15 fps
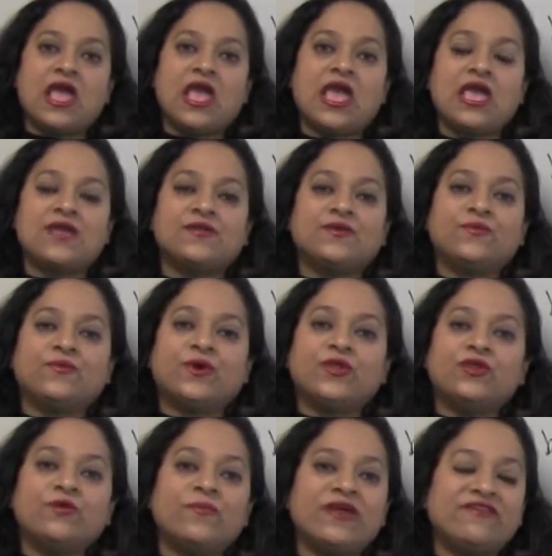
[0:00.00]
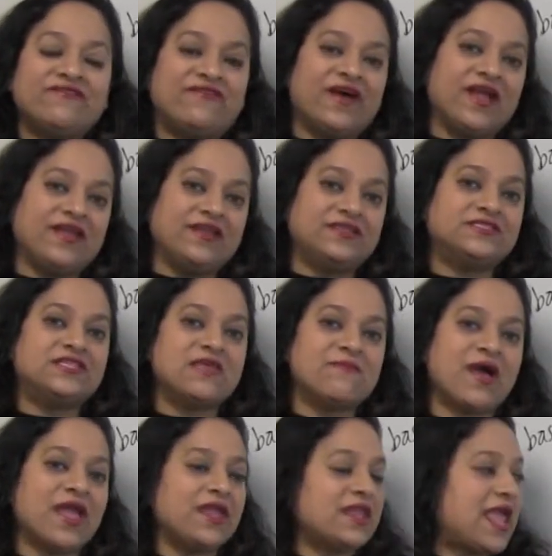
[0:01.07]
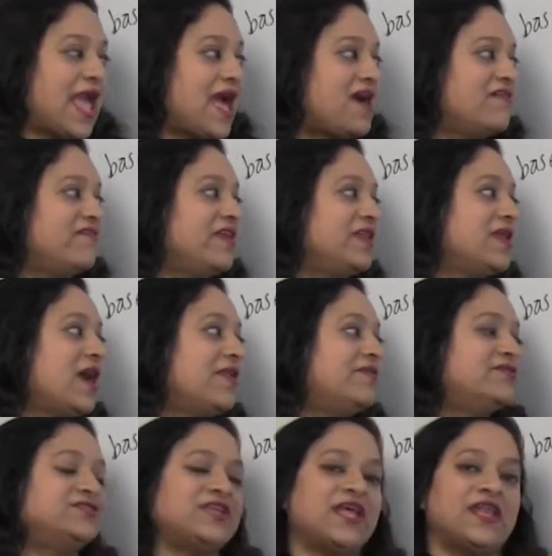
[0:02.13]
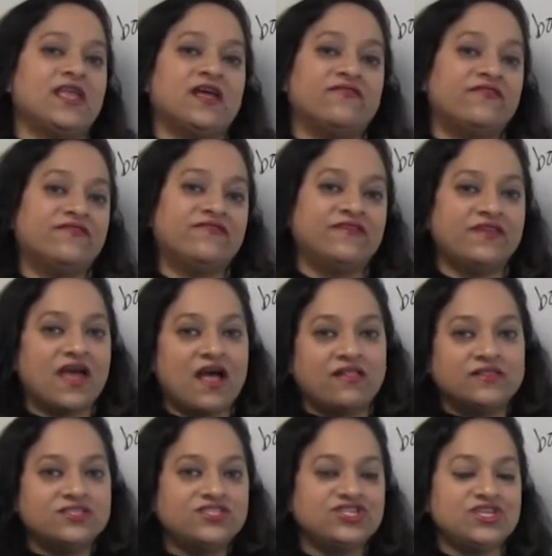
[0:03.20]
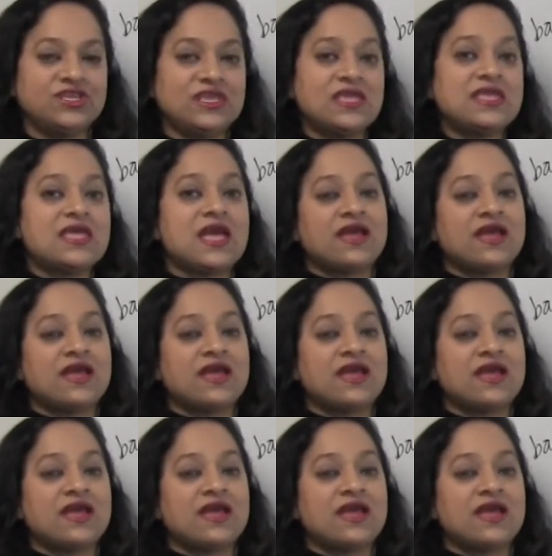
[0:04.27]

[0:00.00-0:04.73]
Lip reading: And what you might find is they might have an understanding of the phonology